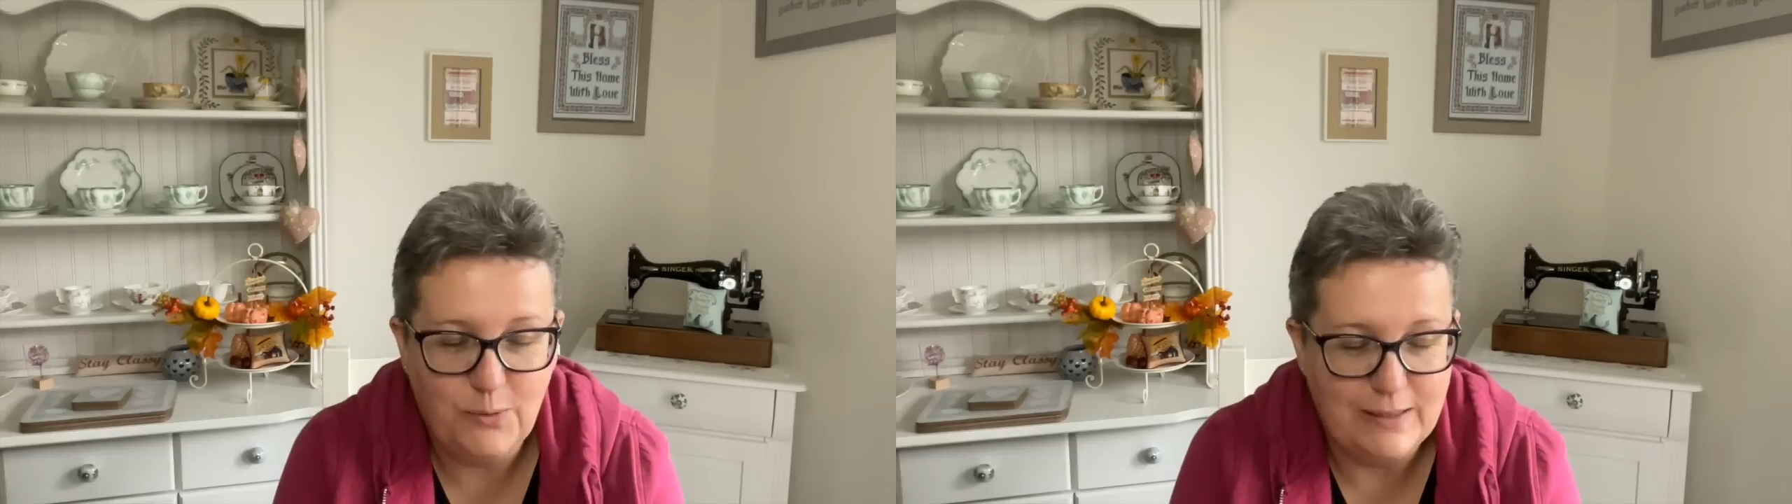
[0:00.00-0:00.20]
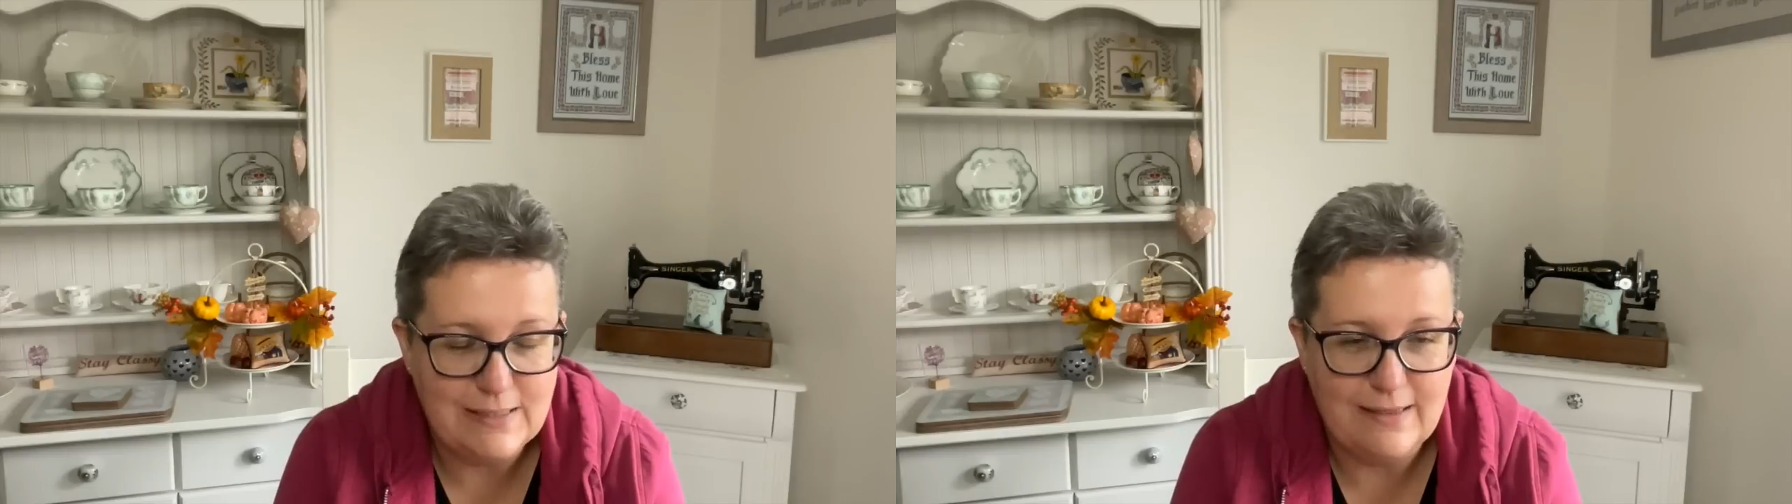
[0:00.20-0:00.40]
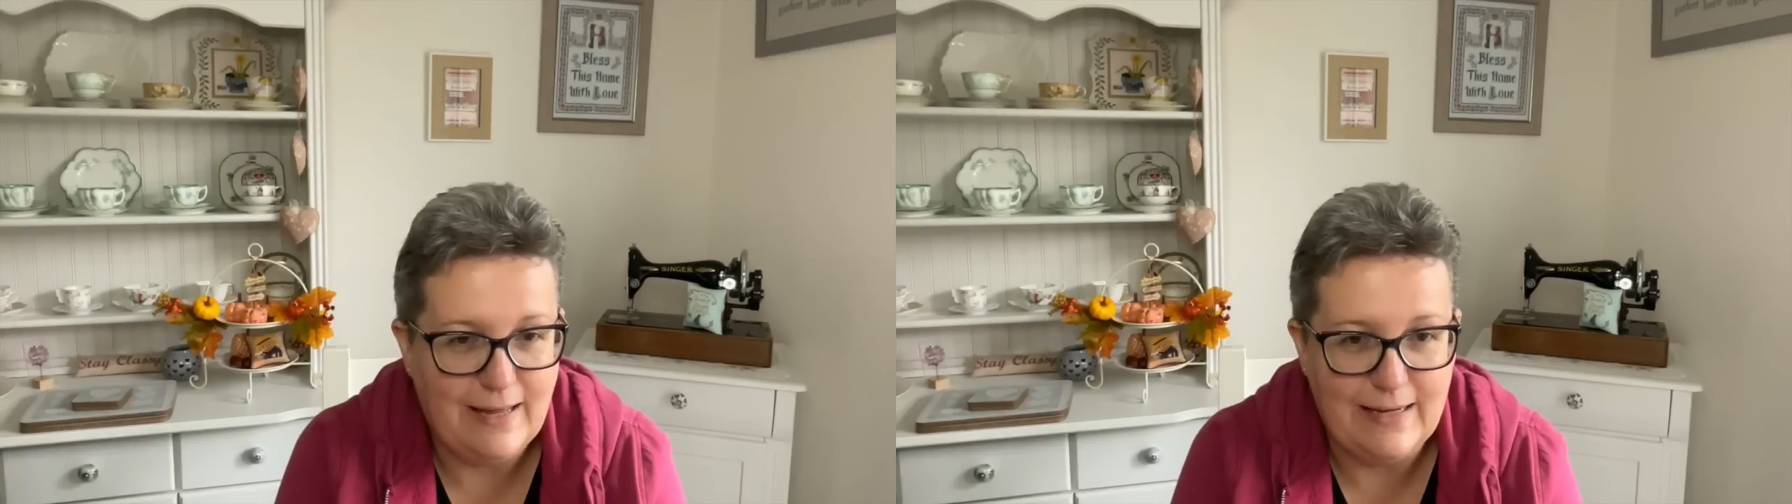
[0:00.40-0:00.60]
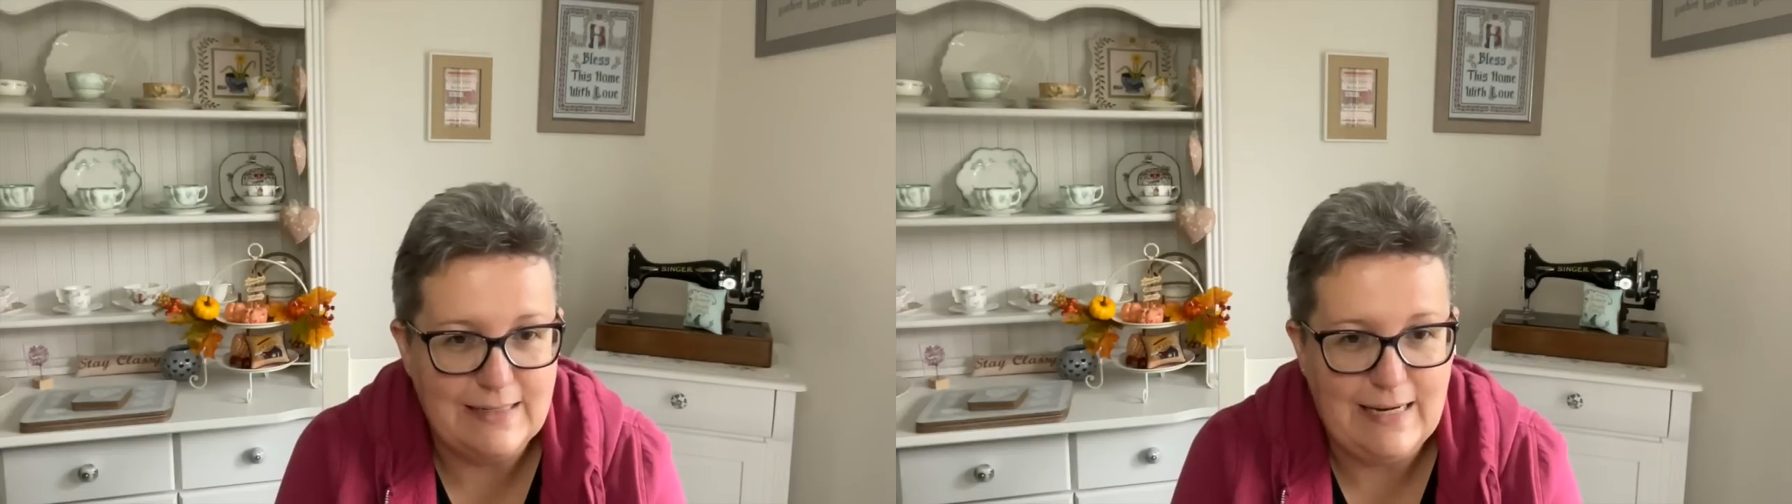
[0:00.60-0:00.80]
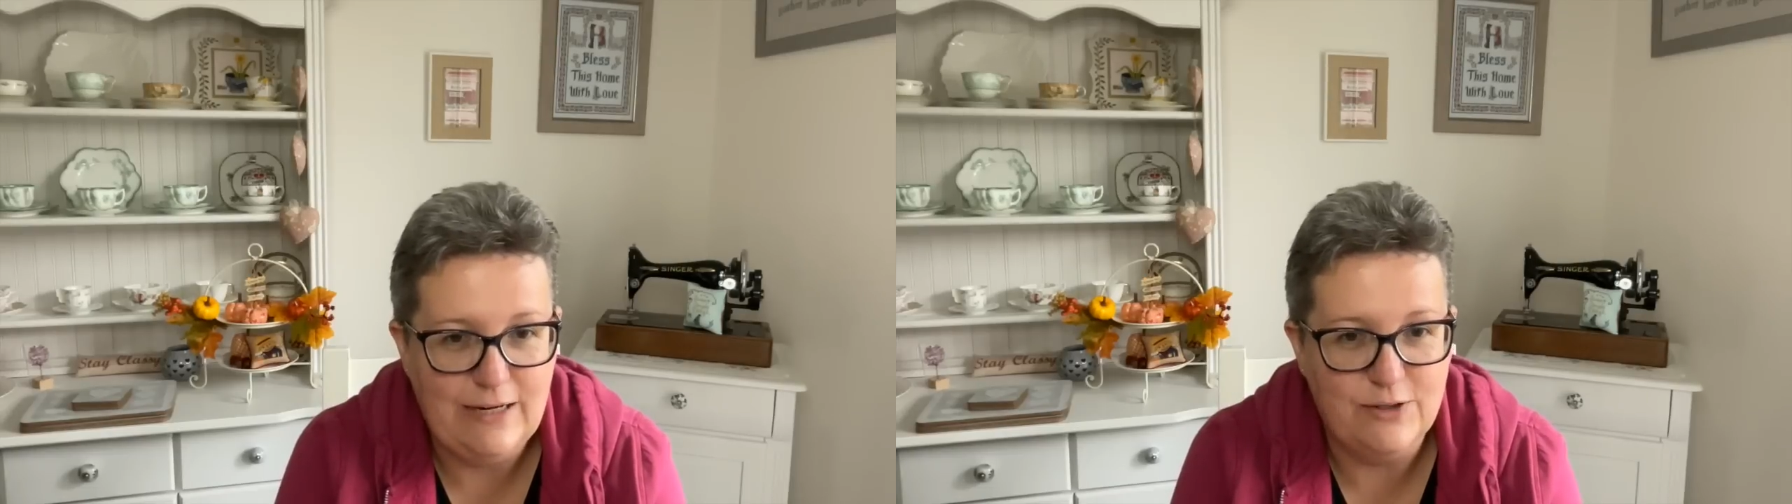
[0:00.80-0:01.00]
into that
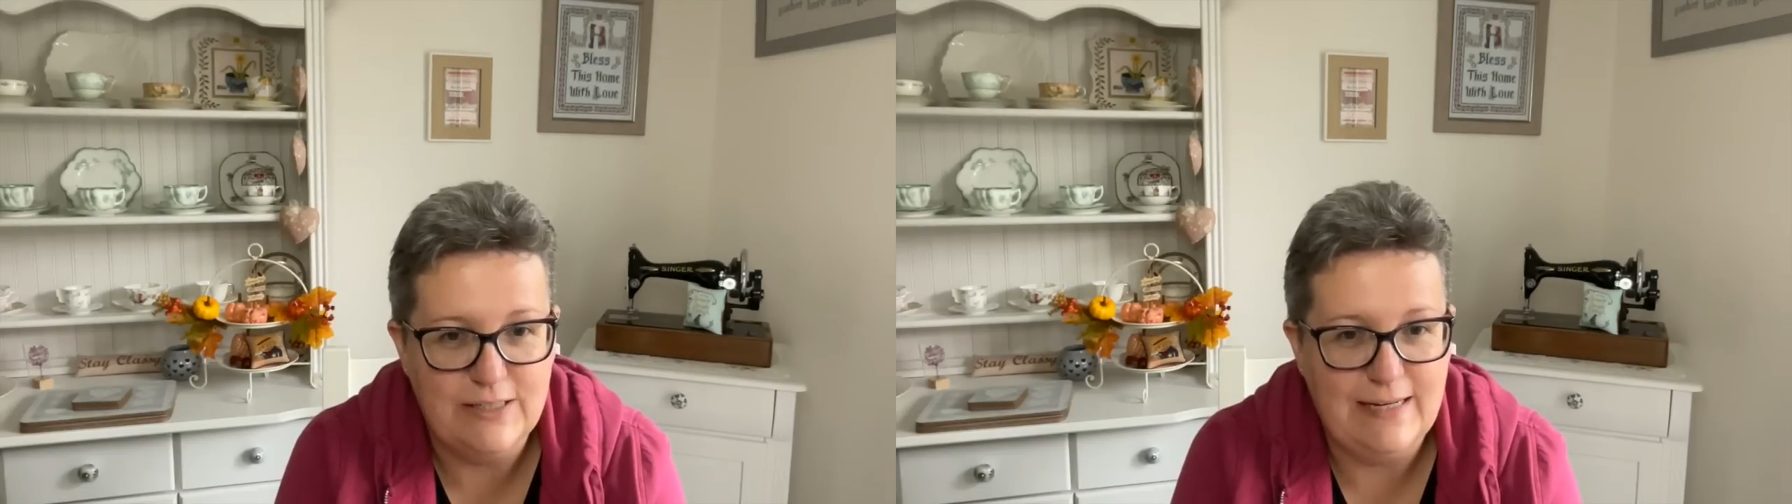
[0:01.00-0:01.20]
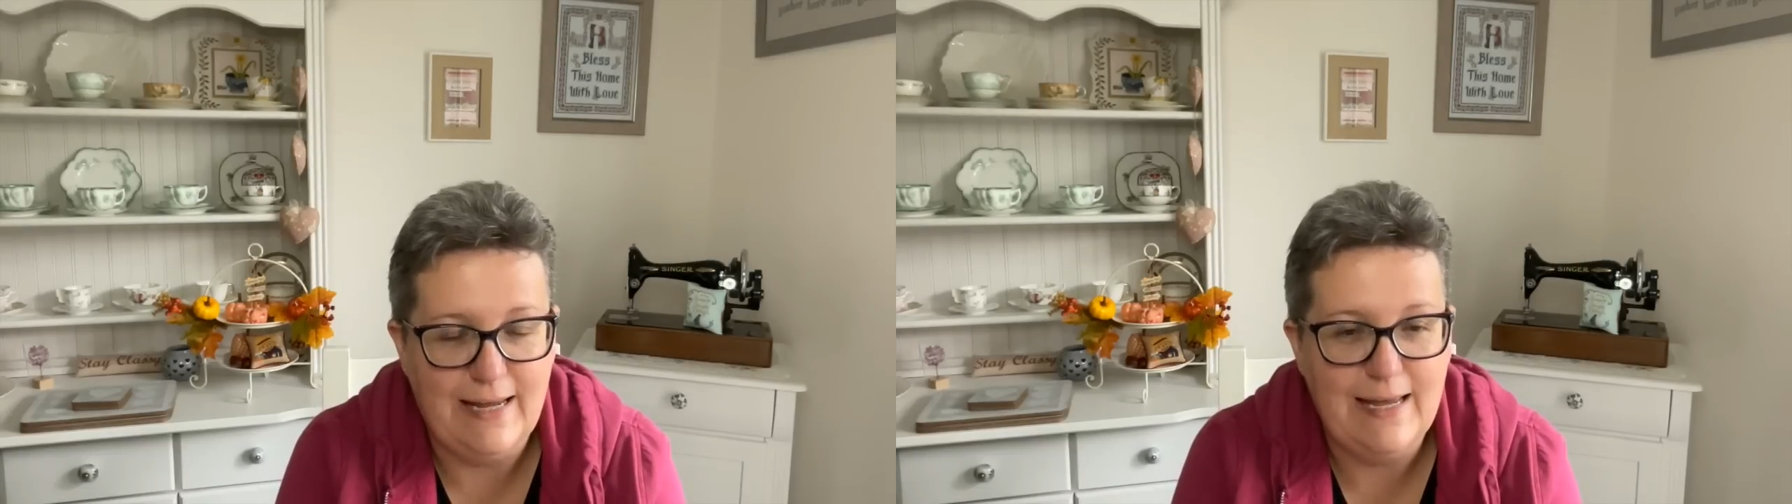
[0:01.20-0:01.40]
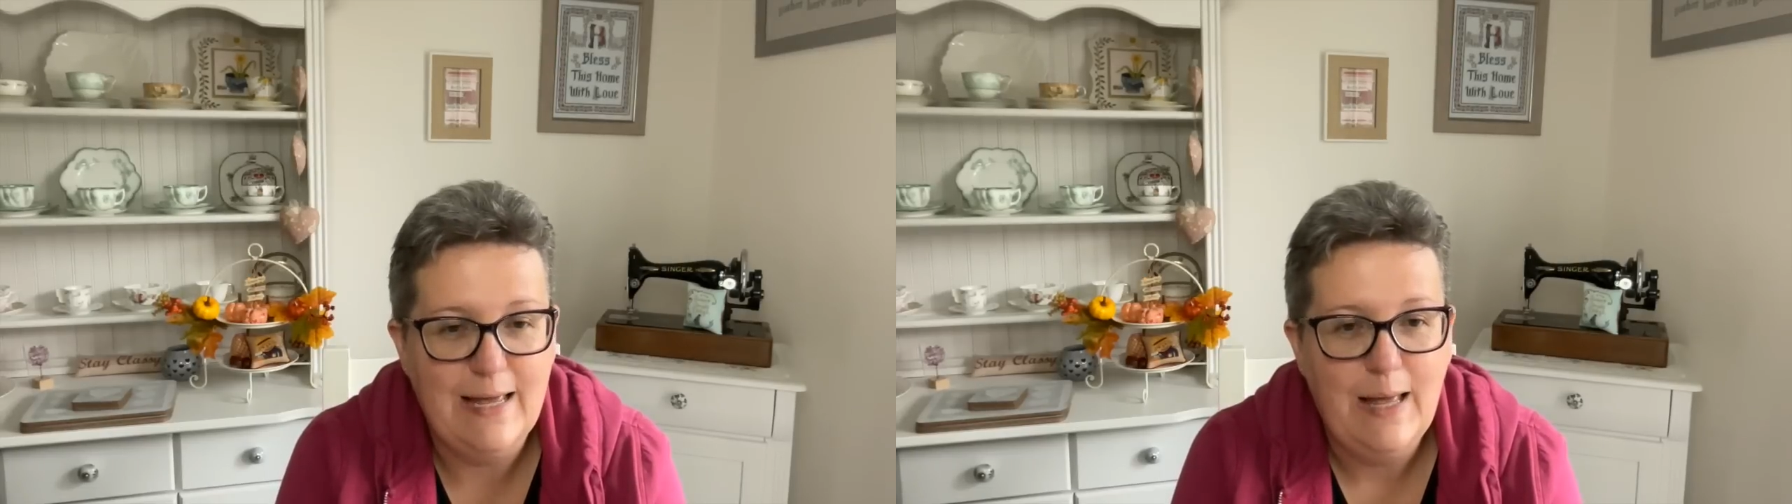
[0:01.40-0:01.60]
here today.